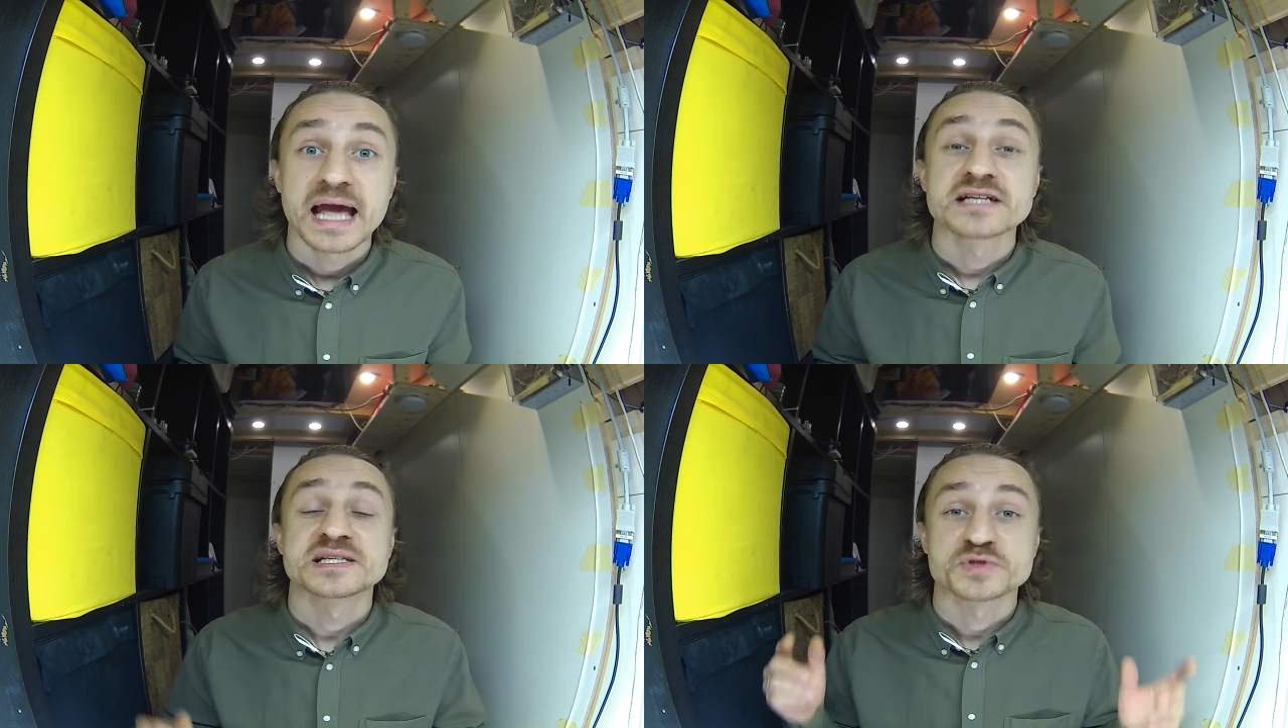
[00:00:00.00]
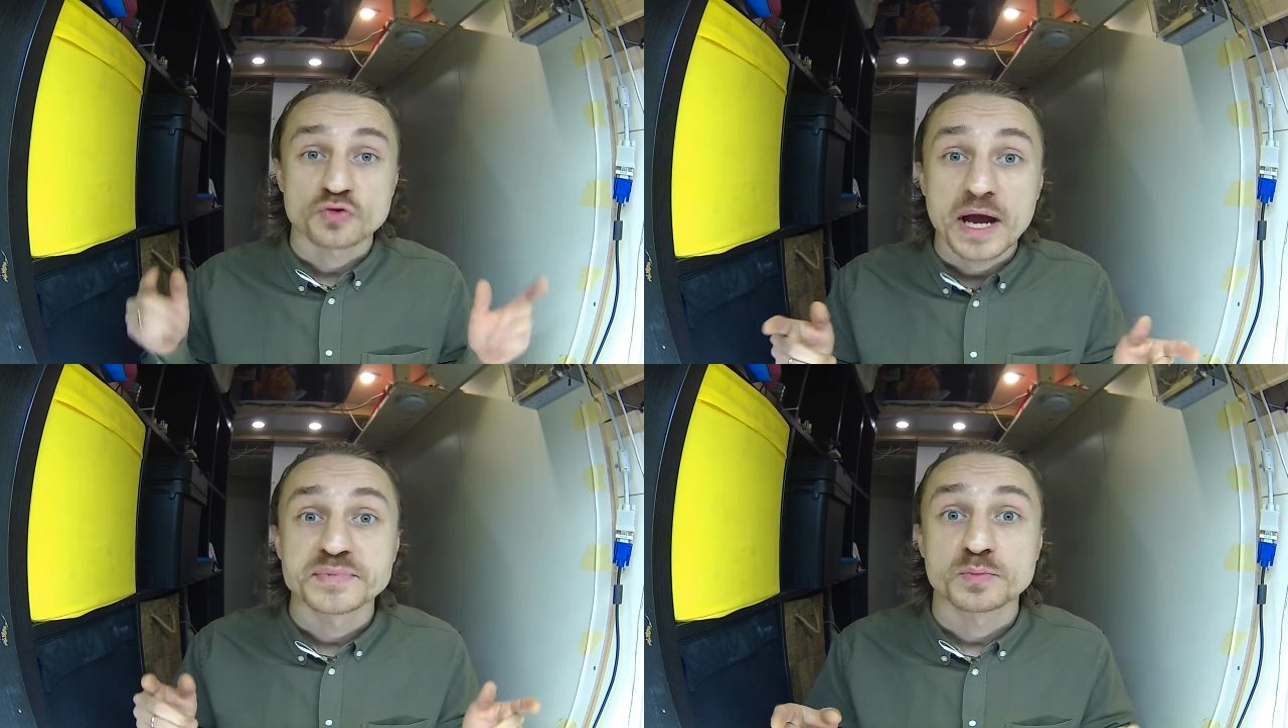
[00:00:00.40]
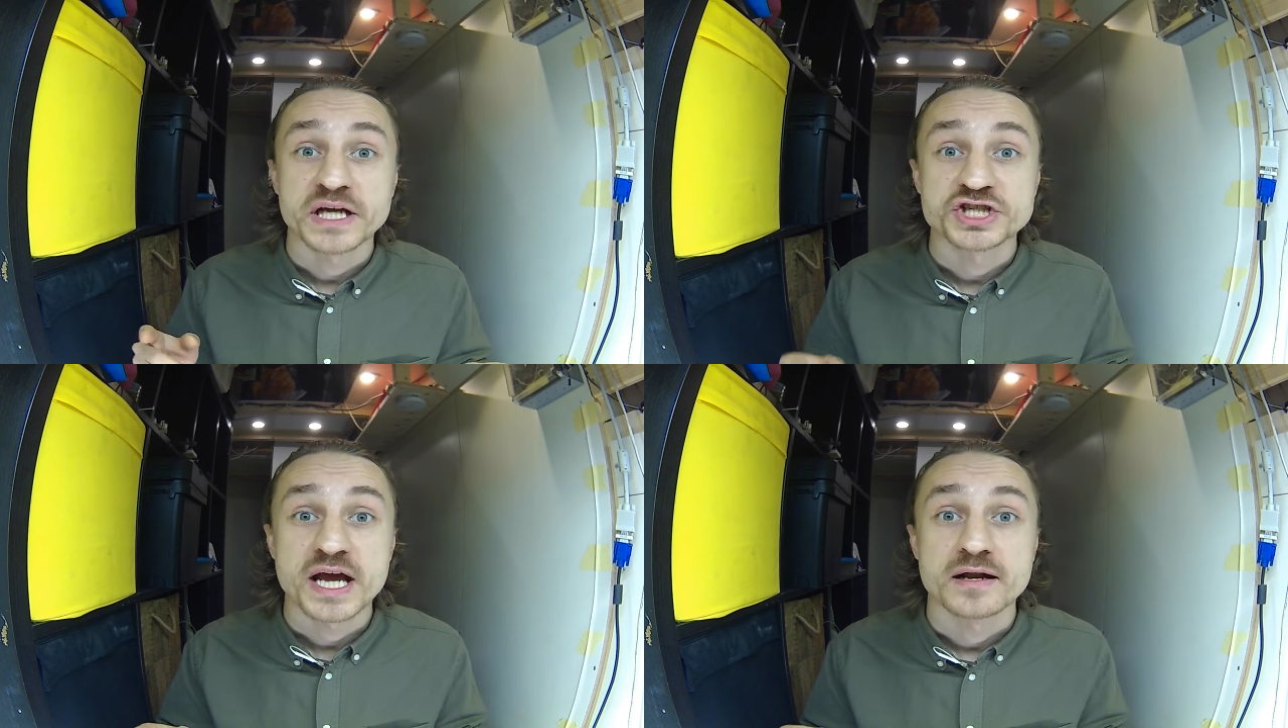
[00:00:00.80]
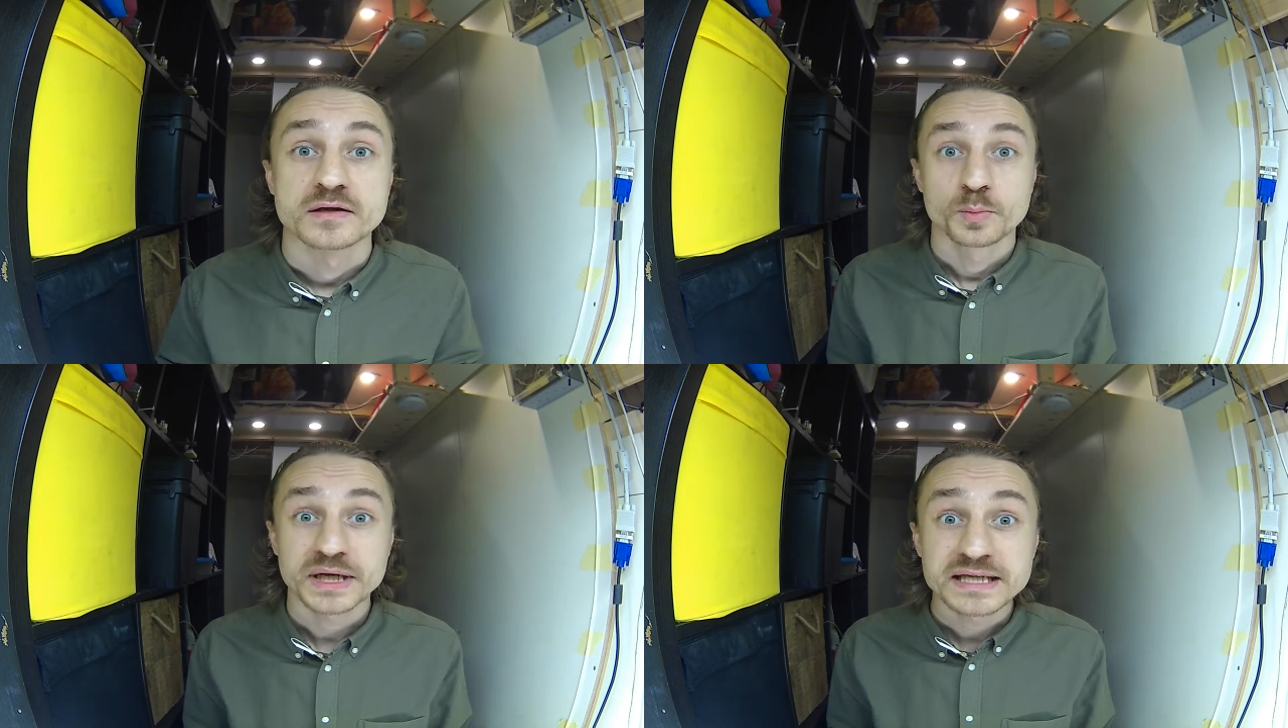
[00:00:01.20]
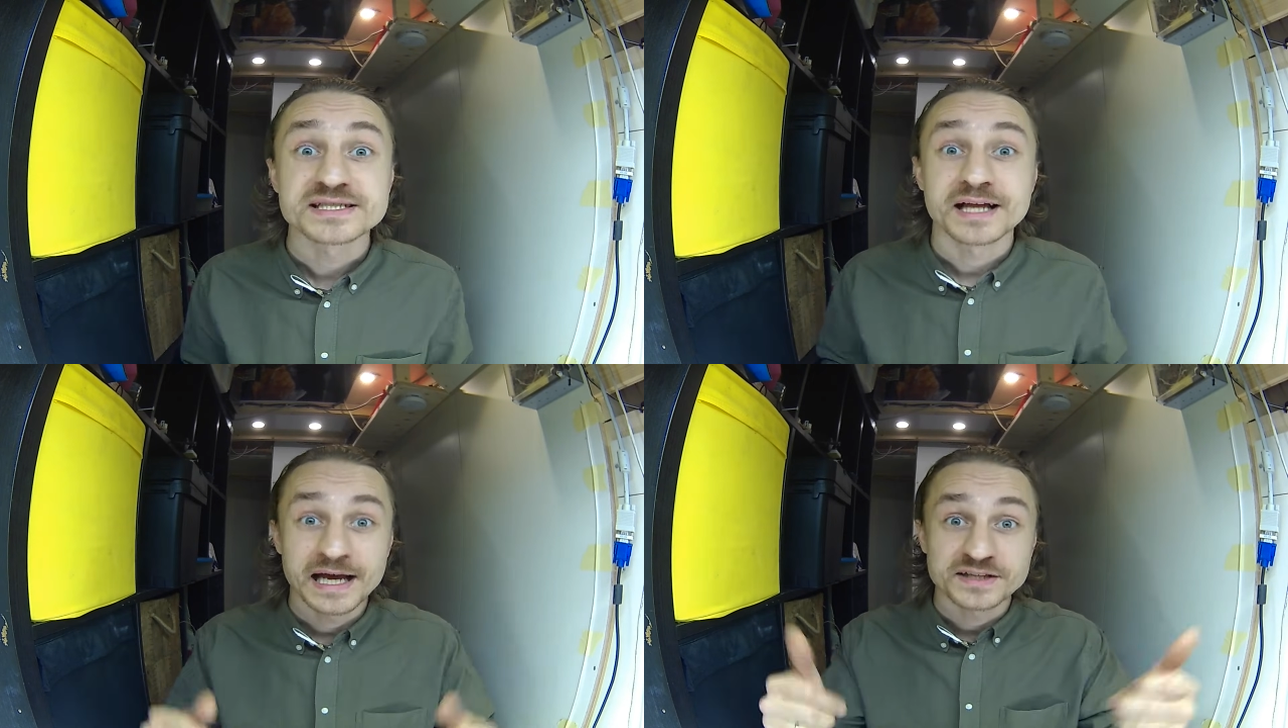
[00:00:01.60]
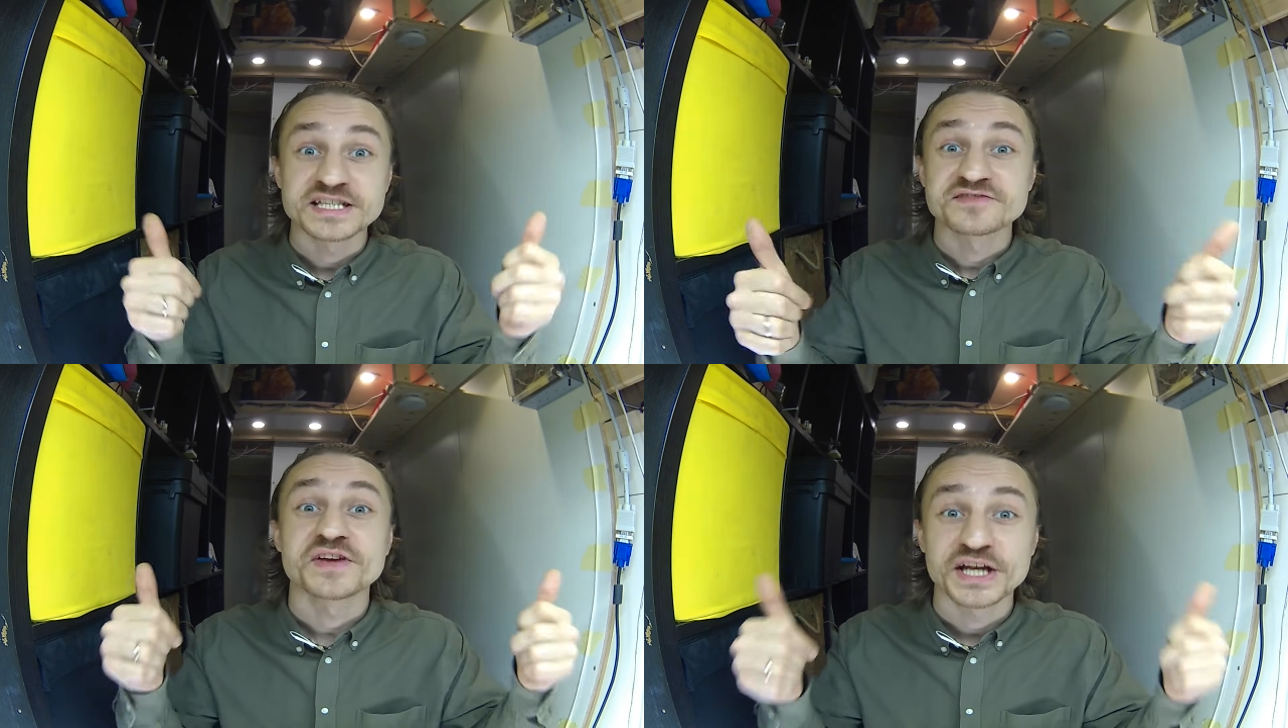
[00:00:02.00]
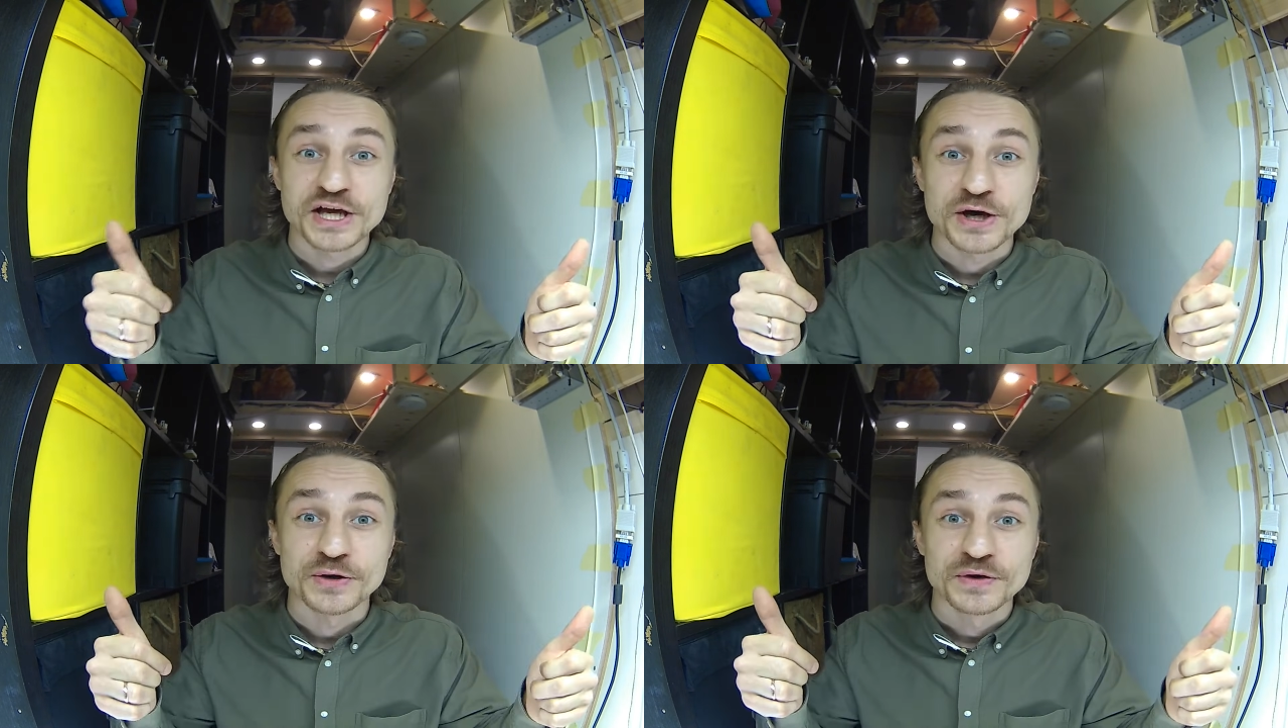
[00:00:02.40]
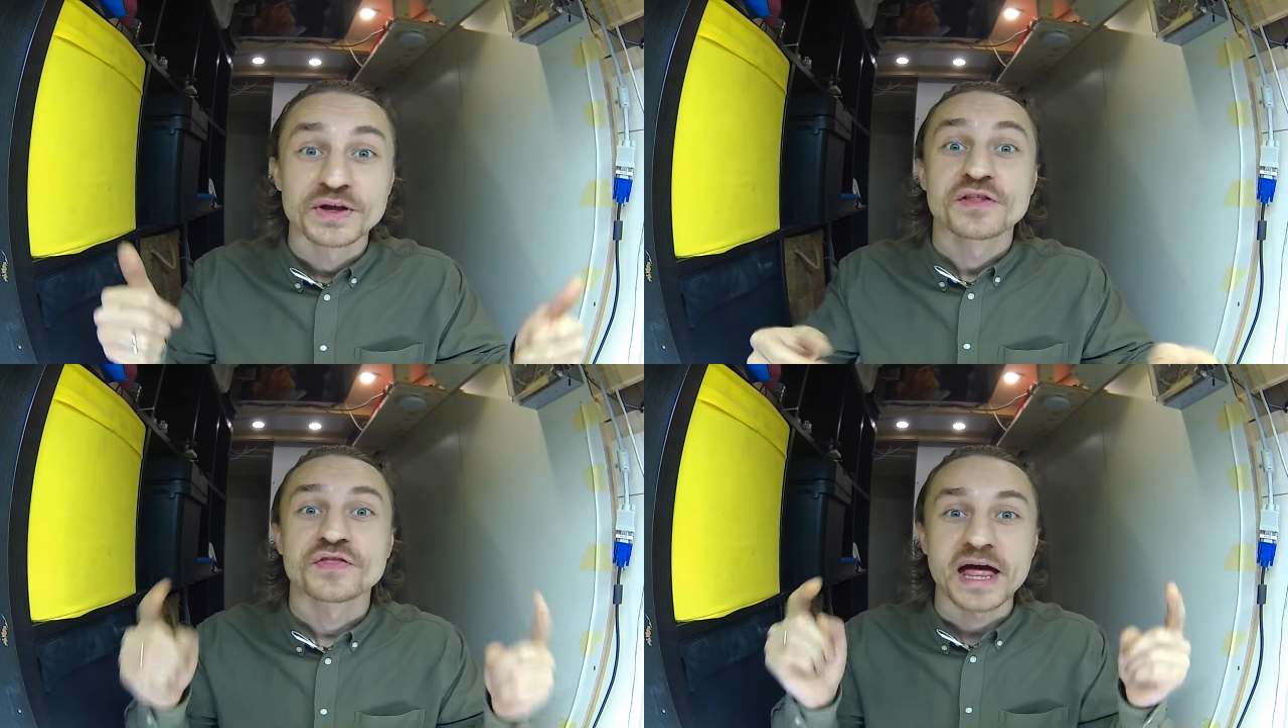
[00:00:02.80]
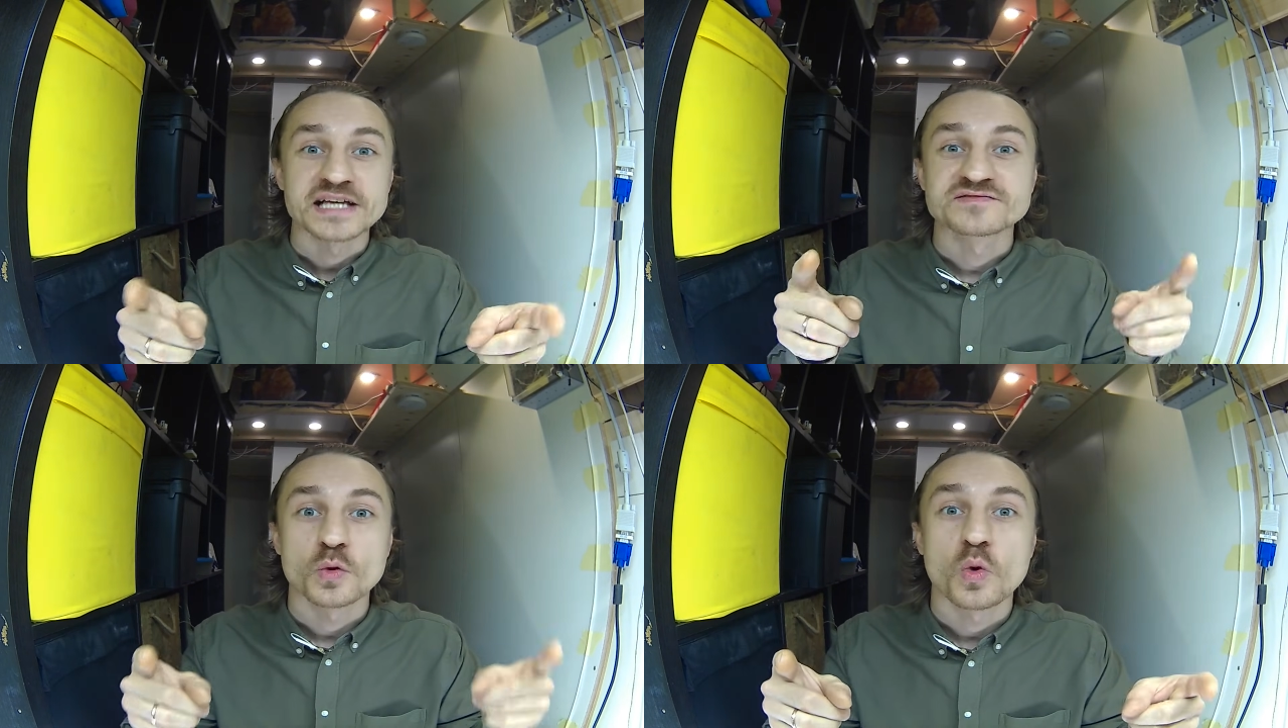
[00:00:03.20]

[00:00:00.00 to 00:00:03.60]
and subscribe to my channel. Please like this video. Thanks for